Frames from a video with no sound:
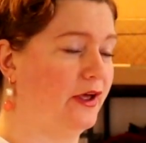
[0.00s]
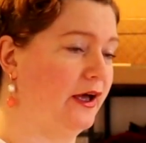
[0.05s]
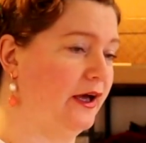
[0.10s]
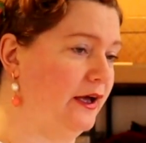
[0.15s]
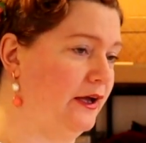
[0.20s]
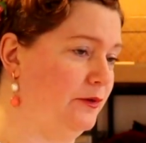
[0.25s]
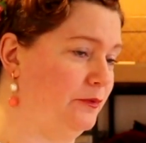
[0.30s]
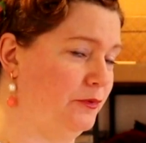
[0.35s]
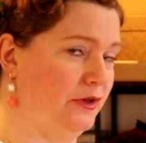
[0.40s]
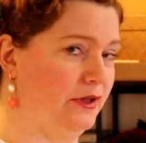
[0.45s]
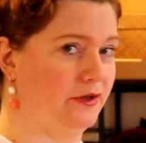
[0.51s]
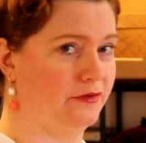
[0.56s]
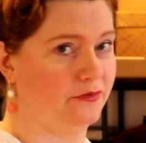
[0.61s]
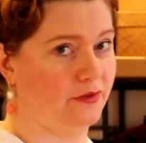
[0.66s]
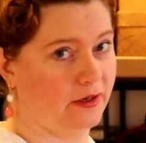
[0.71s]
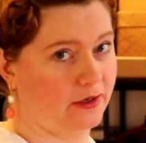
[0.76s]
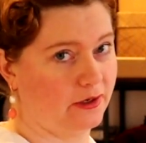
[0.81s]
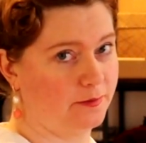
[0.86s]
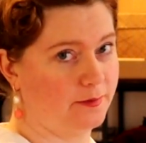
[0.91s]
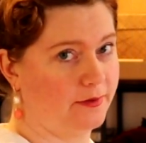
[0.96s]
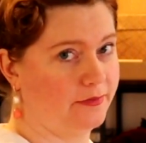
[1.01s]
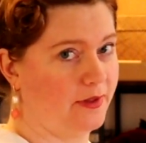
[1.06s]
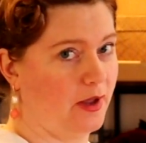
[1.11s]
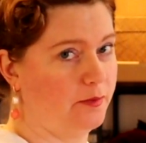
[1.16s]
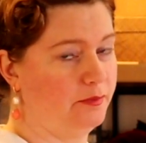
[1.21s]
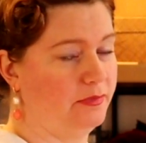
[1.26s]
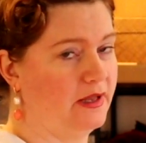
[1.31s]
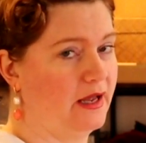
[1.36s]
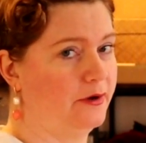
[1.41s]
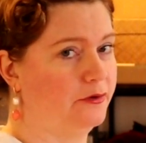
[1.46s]
I'm really excited about
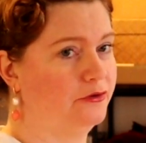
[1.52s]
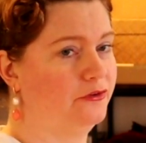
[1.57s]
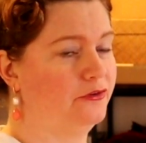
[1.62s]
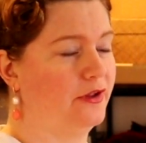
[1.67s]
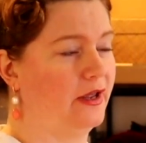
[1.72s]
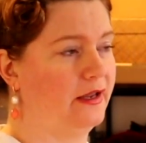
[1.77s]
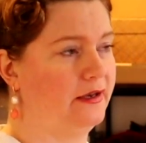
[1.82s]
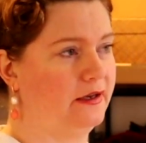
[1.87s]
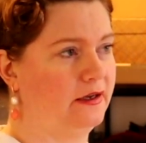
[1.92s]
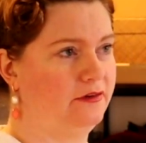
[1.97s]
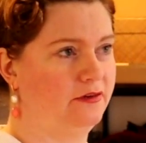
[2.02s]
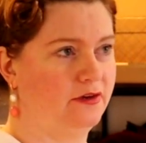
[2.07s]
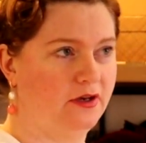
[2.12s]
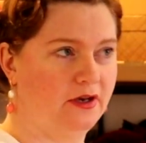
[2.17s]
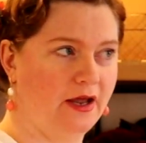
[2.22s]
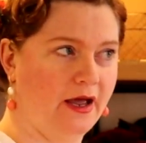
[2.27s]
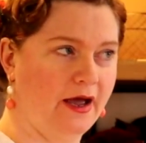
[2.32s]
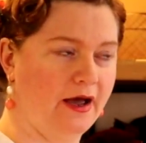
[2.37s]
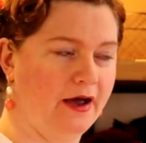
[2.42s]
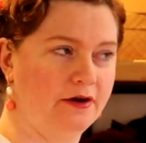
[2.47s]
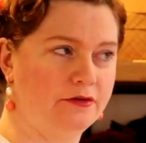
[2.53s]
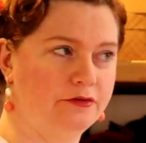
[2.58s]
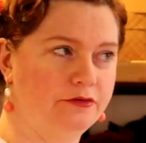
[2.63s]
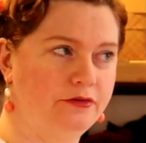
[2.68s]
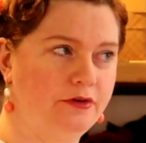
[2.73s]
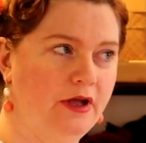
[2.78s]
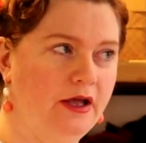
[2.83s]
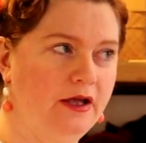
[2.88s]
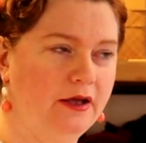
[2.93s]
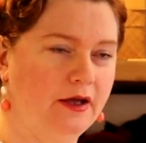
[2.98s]
that blouse, and I didn't
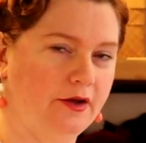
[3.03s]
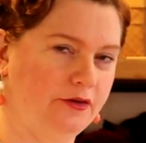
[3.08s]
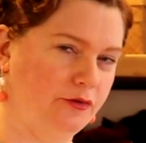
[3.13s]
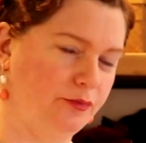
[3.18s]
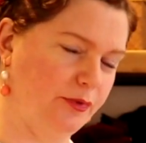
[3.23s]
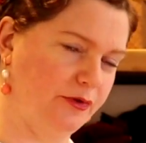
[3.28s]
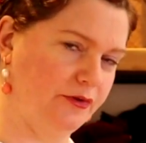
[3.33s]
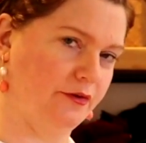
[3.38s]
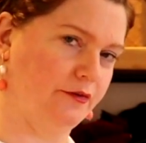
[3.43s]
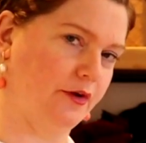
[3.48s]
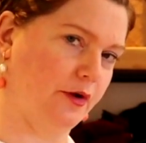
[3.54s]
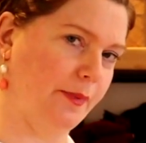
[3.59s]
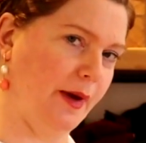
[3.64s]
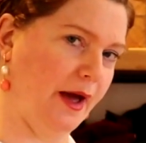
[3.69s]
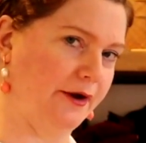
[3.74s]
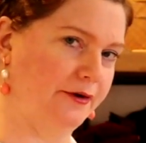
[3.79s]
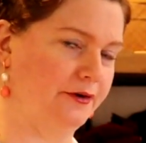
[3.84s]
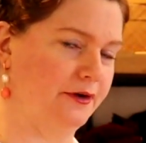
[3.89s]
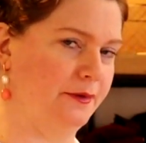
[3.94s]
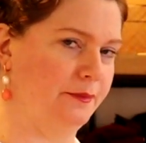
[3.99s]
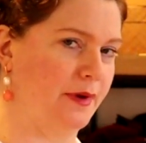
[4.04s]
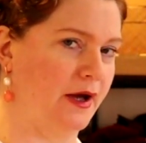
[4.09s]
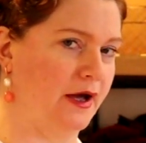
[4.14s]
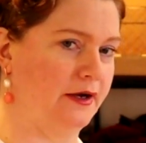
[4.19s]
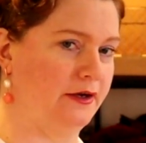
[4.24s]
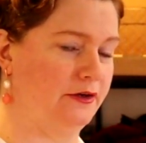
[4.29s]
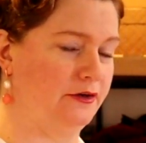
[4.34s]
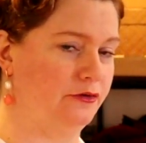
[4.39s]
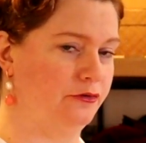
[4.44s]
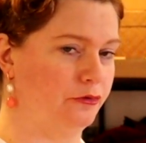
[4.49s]
have a specific pattern in
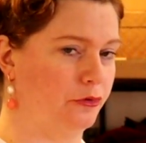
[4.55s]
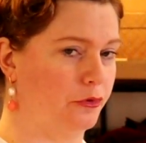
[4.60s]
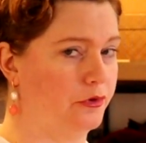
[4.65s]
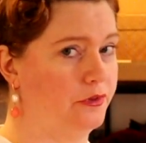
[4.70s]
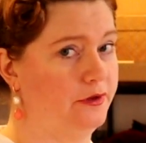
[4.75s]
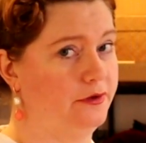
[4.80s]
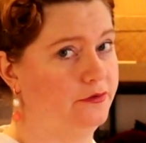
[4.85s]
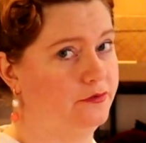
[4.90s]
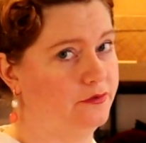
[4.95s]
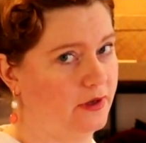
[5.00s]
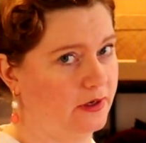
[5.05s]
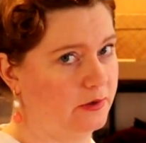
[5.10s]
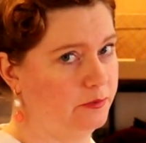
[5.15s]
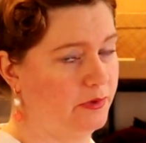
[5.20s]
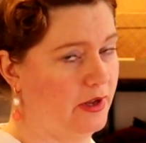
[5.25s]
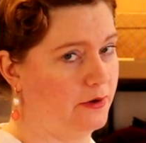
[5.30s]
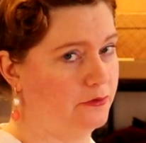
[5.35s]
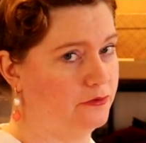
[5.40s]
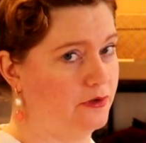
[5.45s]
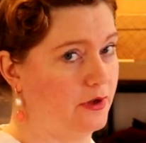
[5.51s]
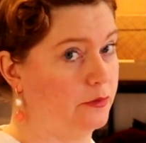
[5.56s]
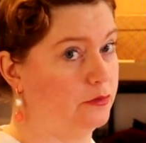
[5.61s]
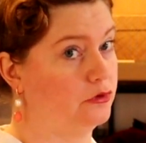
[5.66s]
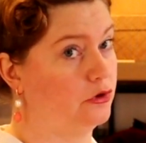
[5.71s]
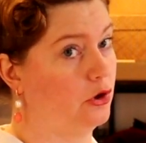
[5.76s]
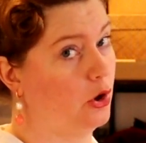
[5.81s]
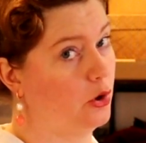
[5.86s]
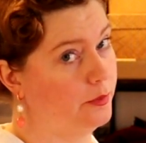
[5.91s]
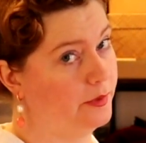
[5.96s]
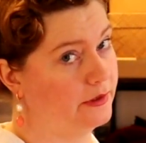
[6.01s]
mind for the second blouse I was
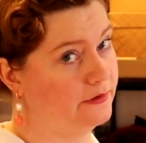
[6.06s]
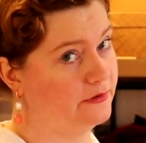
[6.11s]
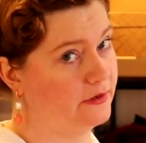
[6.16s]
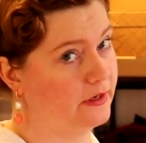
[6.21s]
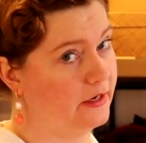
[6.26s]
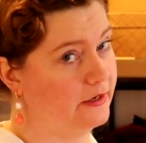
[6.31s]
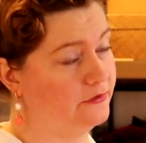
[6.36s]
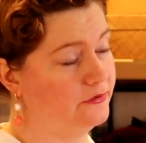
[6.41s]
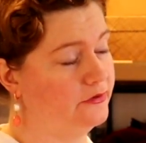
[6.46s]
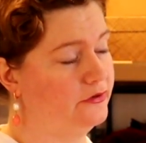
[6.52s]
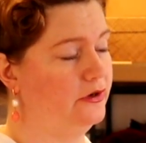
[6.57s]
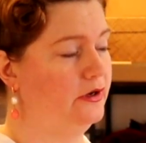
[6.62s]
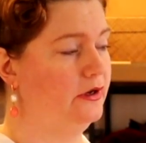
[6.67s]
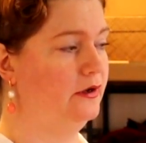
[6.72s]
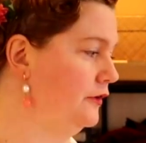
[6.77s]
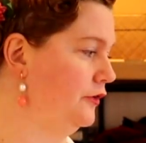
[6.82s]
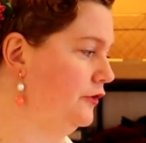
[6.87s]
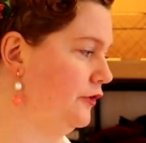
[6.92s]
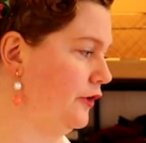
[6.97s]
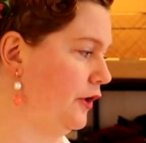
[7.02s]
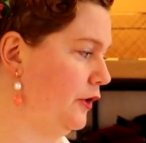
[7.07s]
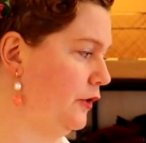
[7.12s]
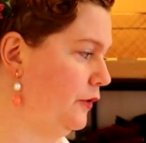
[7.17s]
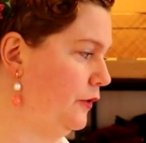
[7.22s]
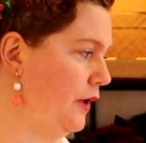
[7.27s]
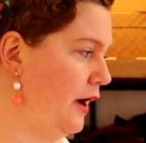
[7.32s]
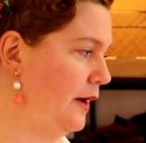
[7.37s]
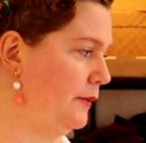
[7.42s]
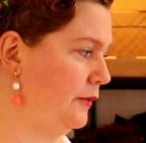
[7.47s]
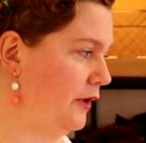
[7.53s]
hoping to get,
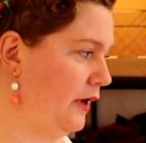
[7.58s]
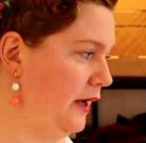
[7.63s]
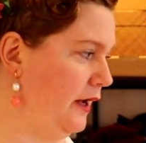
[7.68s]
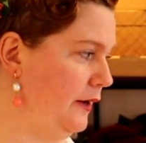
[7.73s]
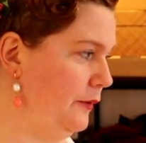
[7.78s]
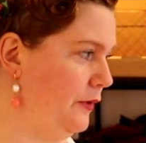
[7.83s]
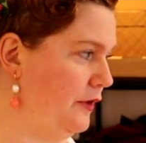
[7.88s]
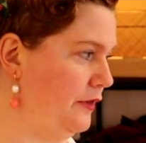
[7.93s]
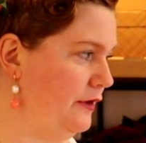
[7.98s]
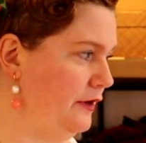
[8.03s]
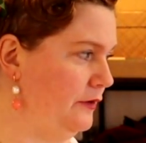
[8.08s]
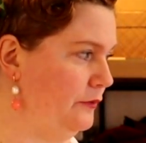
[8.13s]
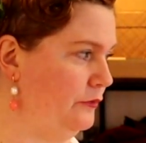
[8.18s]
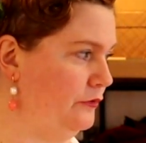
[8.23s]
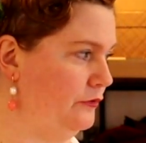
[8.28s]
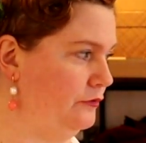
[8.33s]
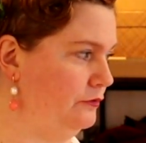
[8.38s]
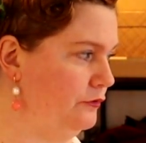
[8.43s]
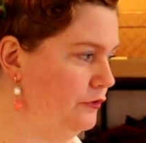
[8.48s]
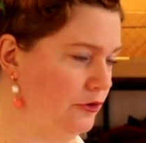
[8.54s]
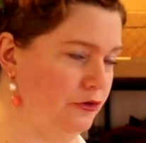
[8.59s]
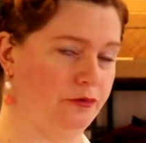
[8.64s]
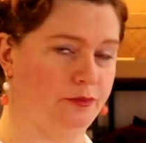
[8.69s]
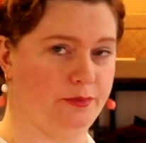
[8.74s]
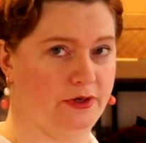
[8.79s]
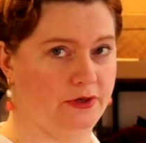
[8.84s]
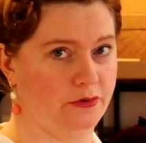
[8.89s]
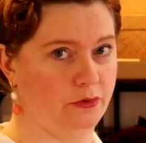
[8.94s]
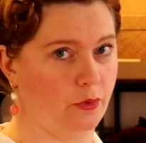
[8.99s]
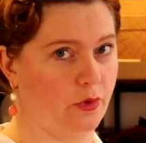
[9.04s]
so I'm okay with it just
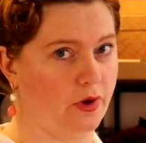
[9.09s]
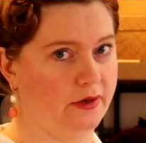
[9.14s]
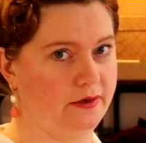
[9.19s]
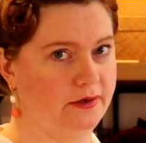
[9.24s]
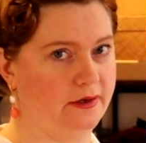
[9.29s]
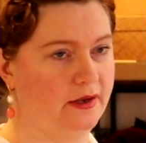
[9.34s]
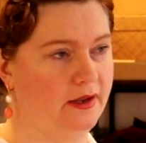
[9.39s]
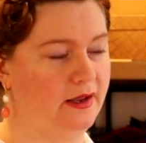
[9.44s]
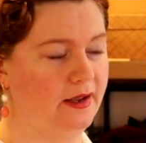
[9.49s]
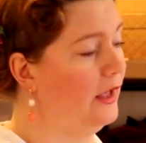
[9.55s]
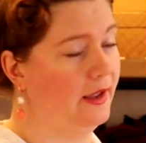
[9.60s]
being the one.